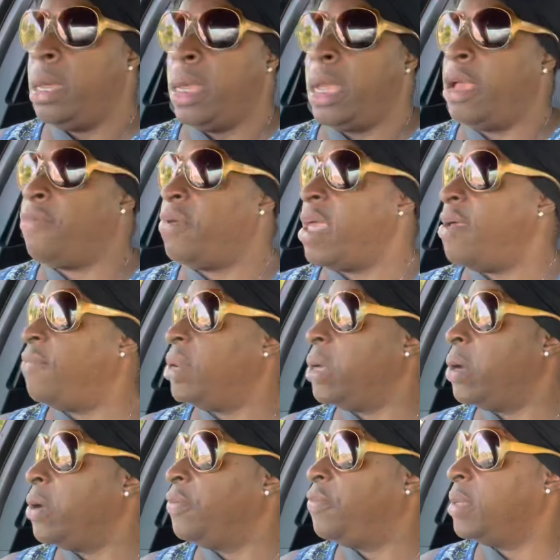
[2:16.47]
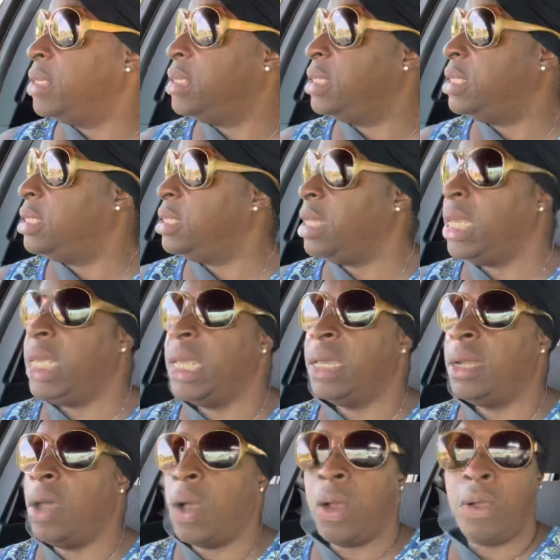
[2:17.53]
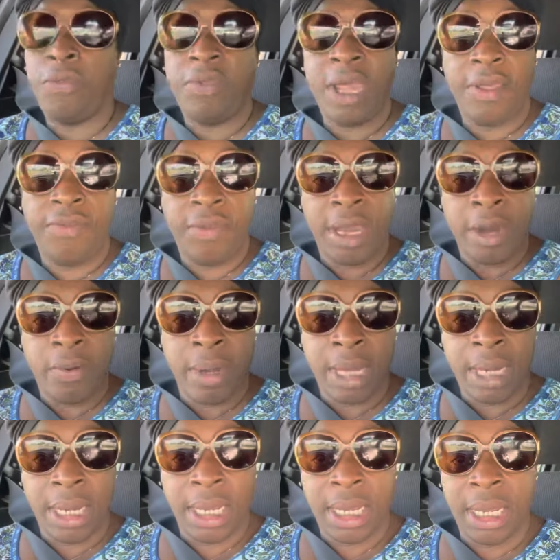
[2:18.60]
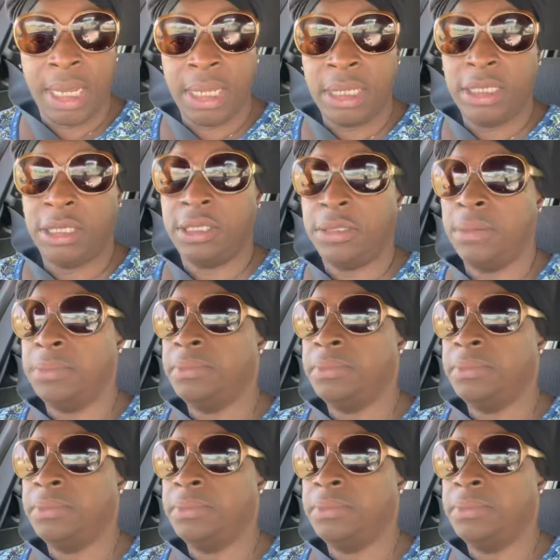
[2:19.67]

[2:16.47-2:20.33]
of heaven, earth, the sea, and all that therein is.